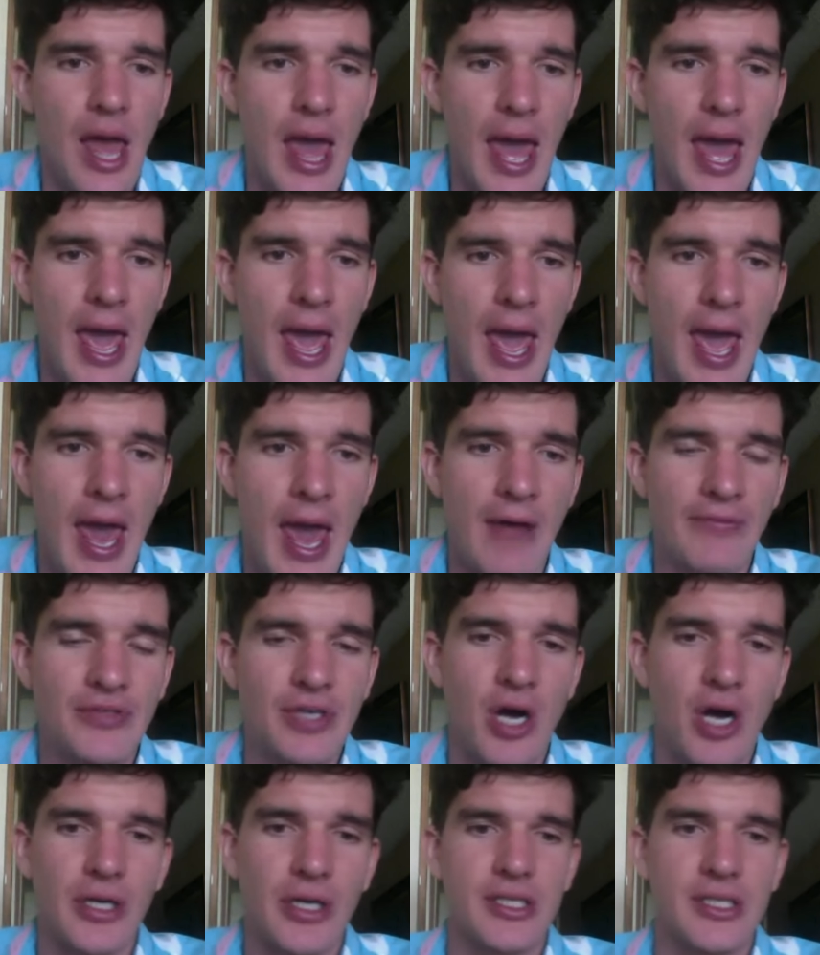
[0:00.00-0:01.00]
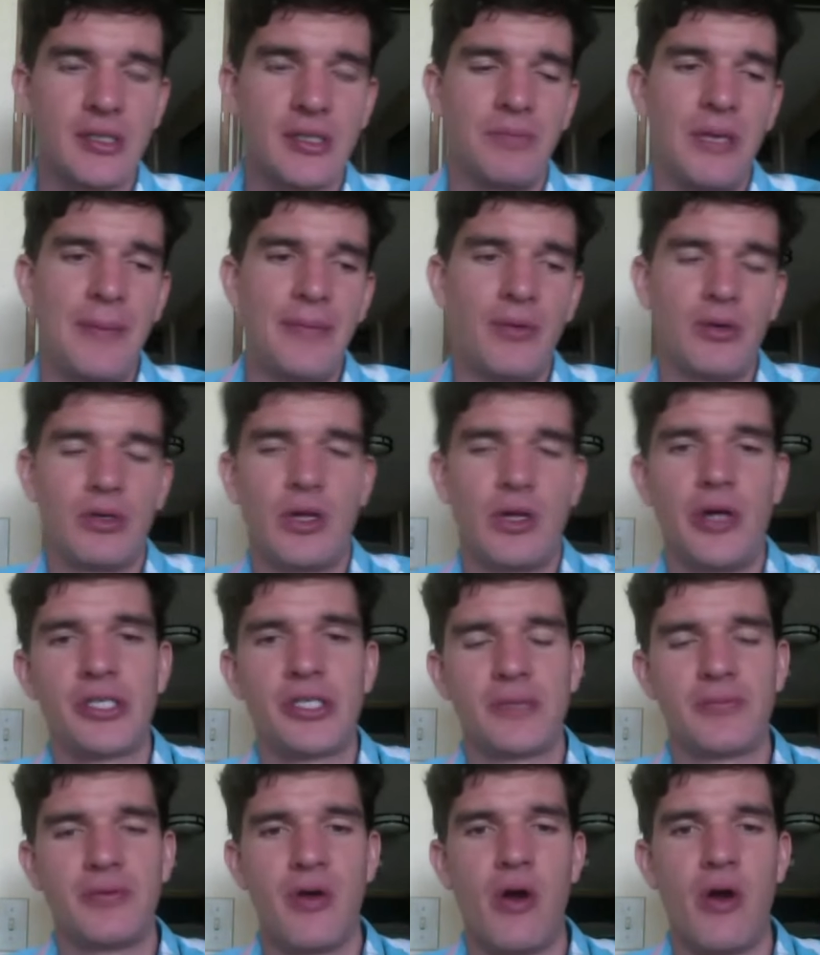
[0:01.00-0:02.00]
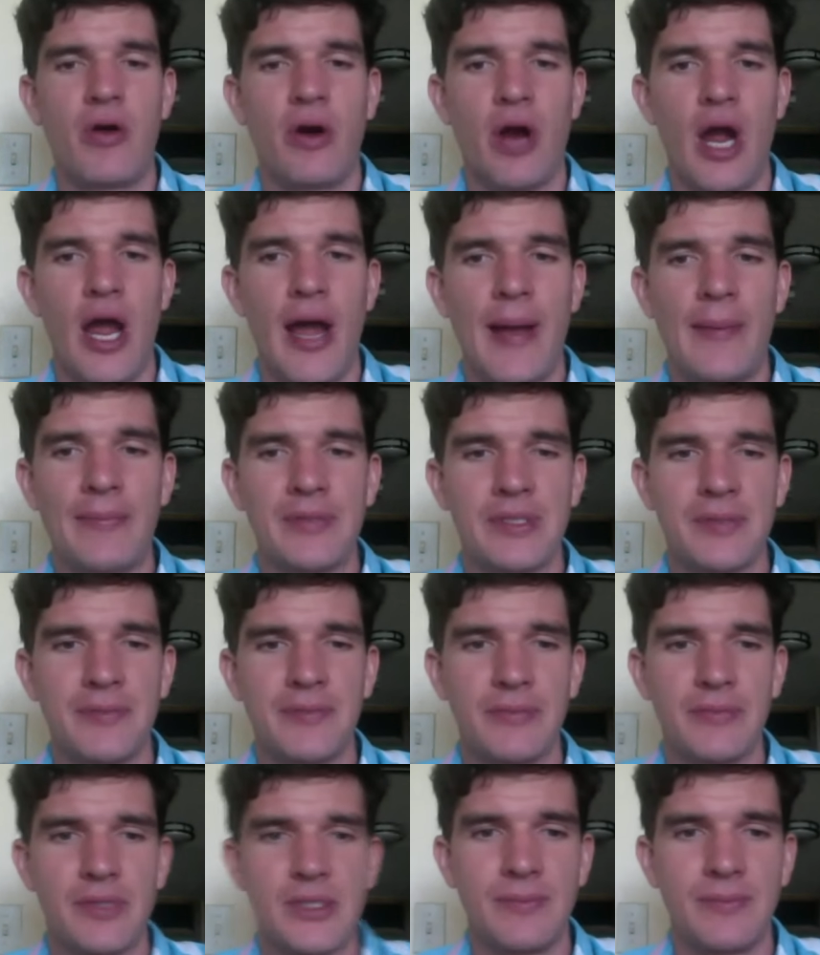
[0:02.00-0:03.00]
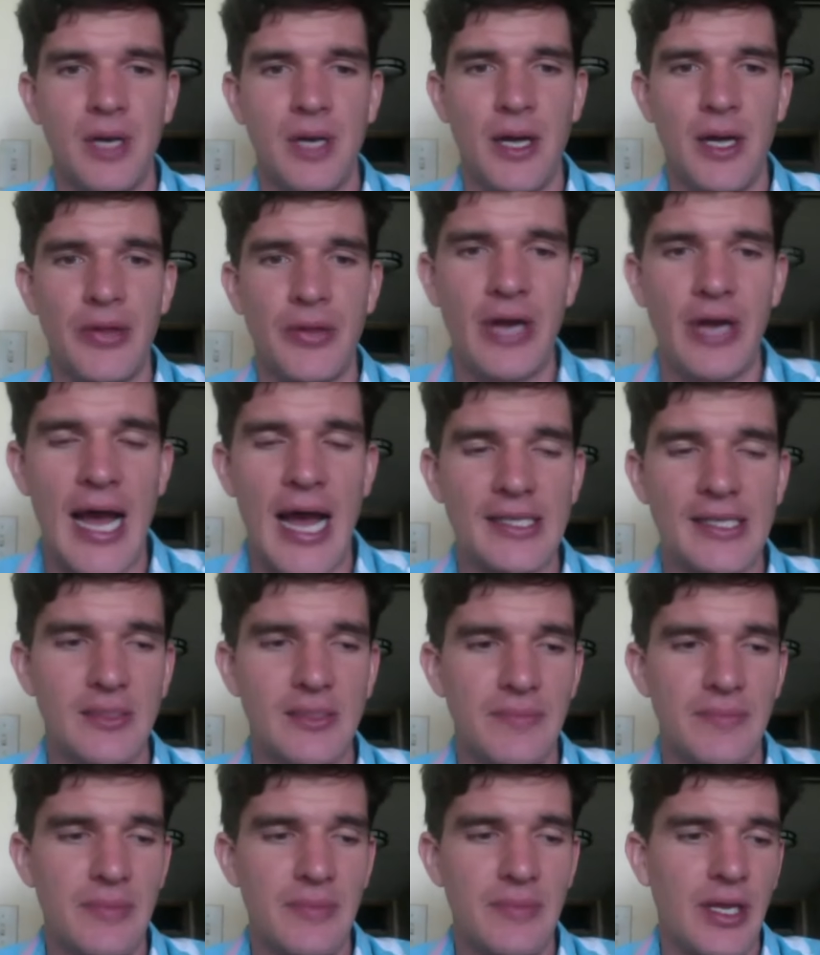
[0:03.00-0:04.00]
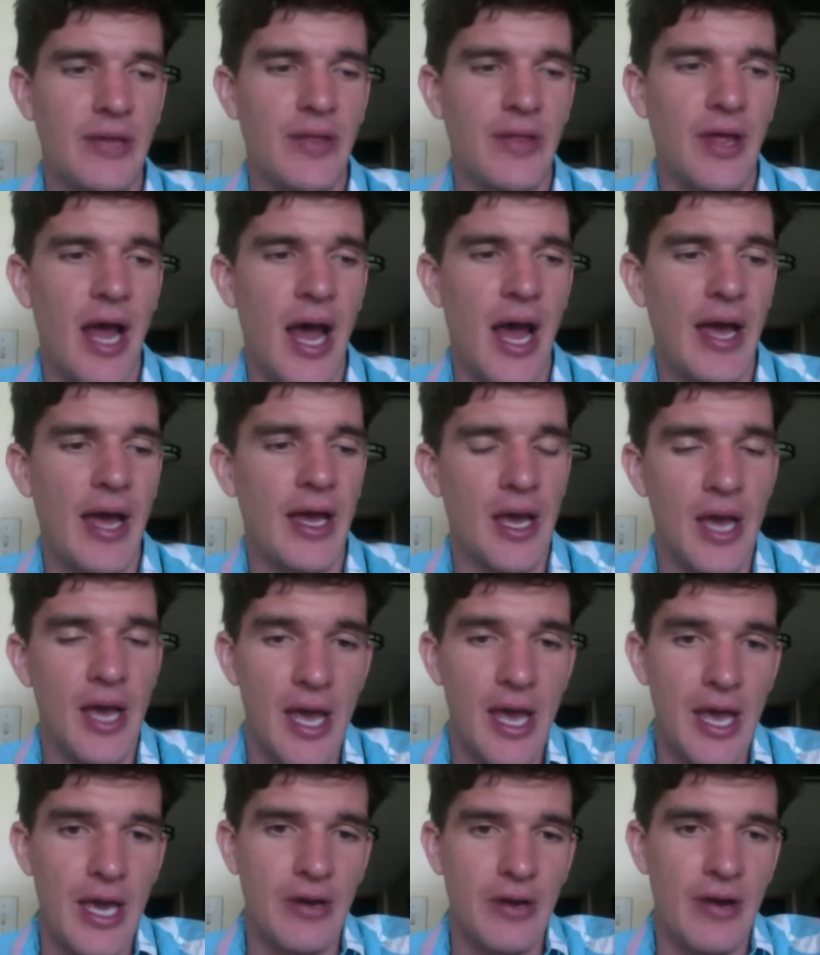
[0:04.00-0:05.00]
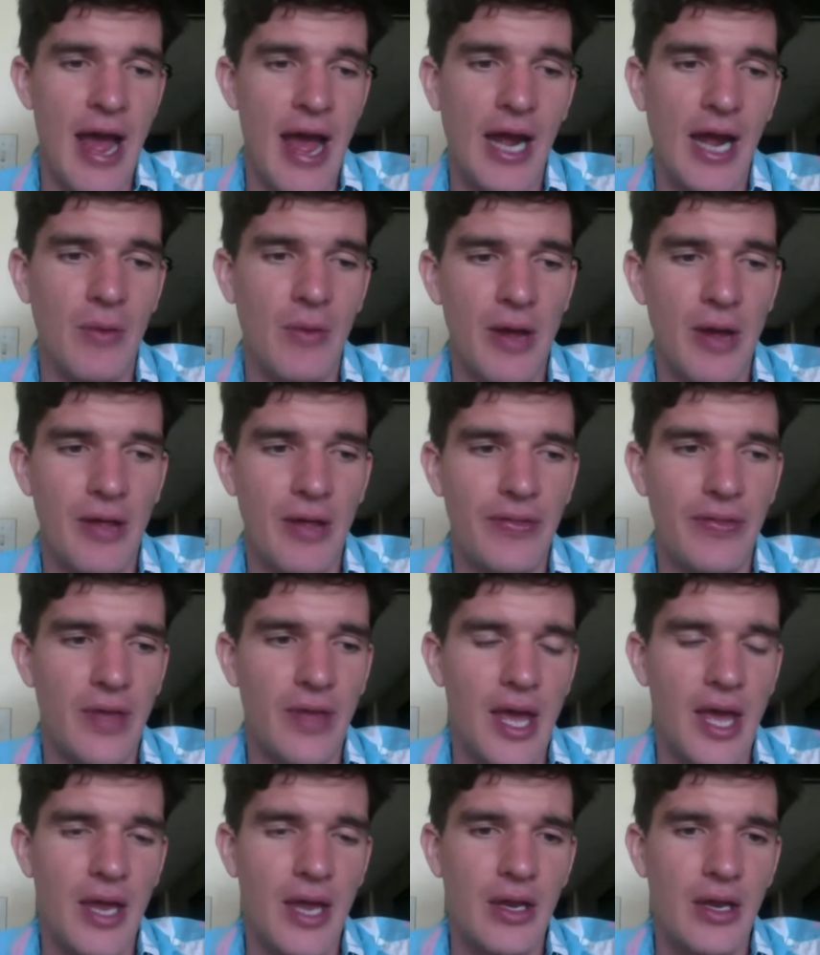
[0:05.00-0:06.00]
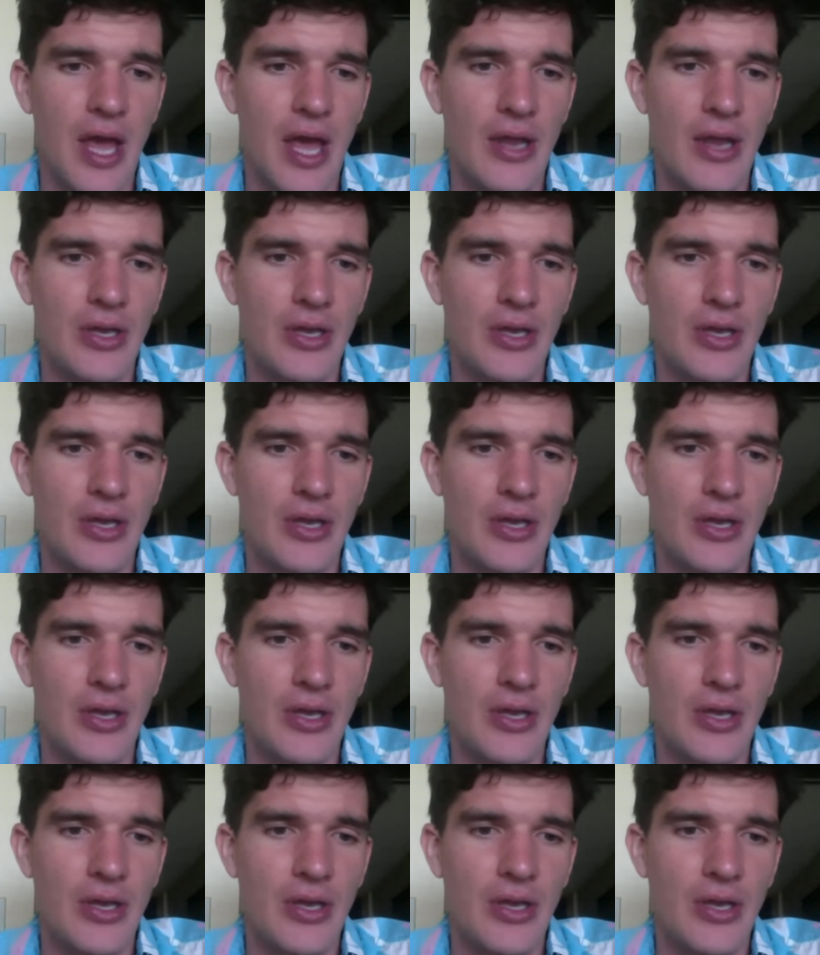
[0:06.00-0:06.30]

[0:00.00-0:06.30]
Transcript: And I've talked to some people close to the program, some some other guys in media that I interact with, and and